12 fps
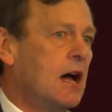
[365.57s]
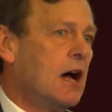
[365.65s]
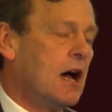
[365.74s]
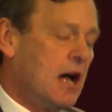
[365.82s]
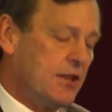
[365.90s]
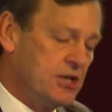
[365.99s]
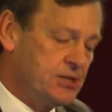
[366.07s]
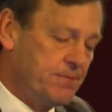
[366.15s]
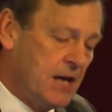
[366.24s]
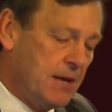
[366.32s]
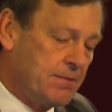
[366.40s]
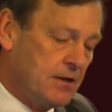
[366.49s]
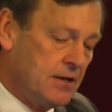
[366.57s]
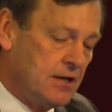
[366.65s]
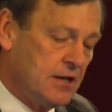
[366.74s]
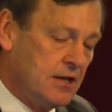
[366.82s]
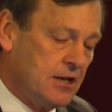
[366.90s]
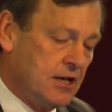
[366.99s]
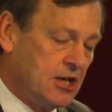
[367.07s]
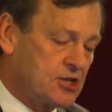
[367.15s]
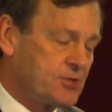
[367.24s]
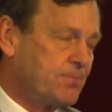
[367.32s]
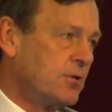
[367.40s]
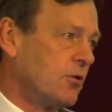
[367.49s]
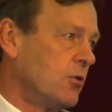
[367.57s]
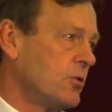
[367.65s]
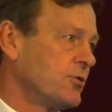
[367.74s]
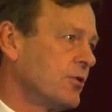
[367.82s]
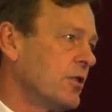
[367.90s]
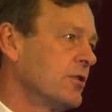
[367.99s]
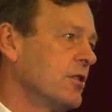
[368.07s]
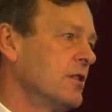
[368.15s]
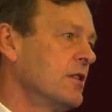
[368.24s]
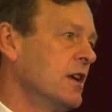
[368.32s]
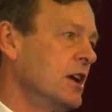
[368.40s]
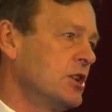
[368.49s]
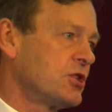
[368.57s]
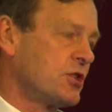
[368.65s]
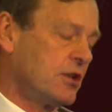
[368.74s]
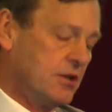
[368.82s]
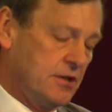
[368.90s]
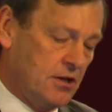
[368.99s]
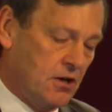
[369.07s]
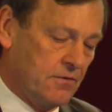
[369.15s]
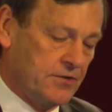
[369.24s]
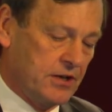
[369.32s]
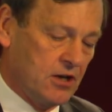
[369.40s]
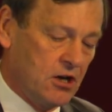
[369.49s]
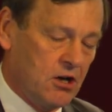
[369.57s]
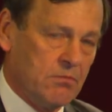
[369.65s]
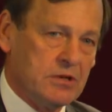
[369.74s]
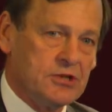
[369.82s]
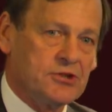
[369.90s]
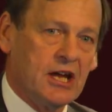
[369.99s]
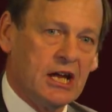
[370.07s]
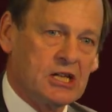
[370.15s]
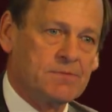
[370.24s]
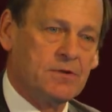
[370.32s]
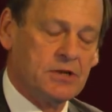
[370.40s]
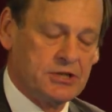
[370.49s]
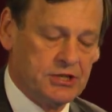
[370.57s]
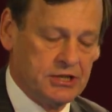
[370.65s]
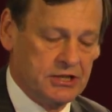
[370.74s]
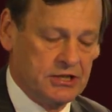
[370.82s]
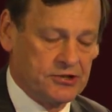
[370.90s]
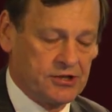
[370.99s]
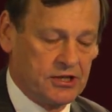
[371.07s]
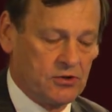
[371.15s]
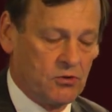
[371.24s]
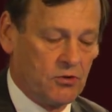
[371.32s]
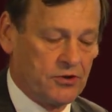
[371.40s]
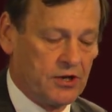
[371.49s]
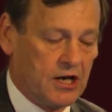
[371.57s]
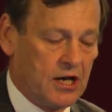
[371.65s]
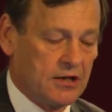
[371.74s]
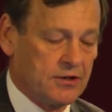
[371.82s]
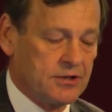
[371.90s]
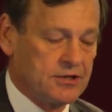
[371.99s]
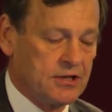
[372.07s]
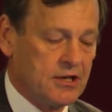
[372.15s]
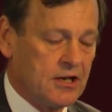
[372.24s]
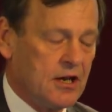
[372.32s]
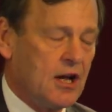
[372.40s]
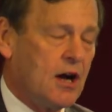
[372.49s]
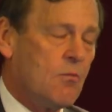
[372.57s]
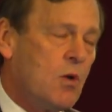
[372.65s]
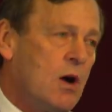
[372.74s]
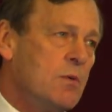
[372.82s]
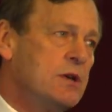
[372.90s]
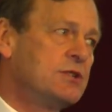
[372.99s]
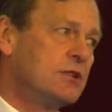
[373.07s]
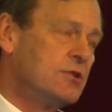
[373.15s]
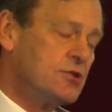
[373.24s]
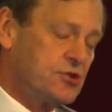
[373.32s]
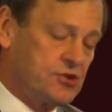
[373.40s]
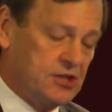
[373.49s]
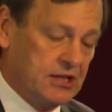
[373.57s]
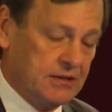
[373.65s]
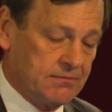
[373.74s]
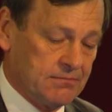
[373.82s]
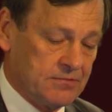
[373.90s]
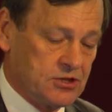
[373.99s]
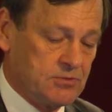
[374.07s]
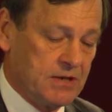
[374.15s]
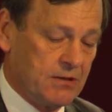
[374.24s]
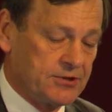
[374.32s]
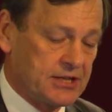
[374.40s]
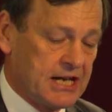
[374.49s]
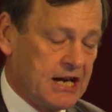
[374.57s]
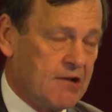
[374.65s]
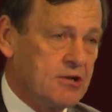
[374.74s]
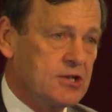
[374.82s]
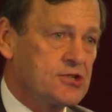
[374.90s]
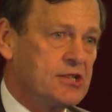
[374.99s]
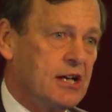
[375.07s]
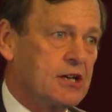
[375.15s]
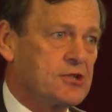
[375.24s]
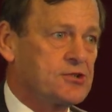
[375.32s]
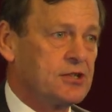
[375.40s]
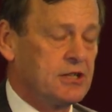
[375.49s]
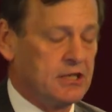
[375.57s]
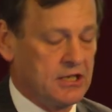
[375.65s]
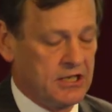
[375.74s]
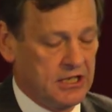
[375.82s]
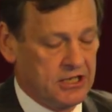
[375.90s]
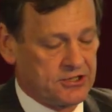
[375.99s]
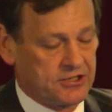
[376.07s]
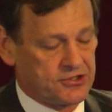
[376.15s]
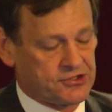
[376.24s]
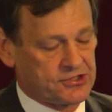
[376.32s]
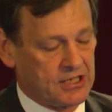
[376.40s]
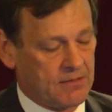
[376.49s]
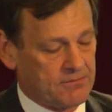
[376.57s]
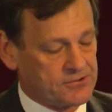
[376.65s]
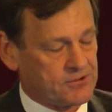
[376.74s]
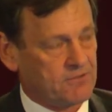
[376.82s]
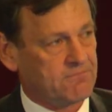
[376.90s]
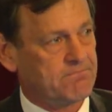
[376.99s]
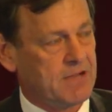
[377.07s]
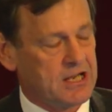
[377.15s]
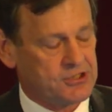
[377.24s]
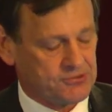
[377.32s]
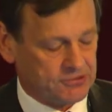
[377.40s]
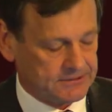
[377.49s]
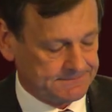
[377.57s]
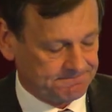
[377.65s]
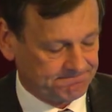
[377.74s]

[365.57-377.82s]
And this paper explores the nature of the Army's expertise in Northern Ireland, and why we didn't seem to be able to carry this legacy into the slums of Basra.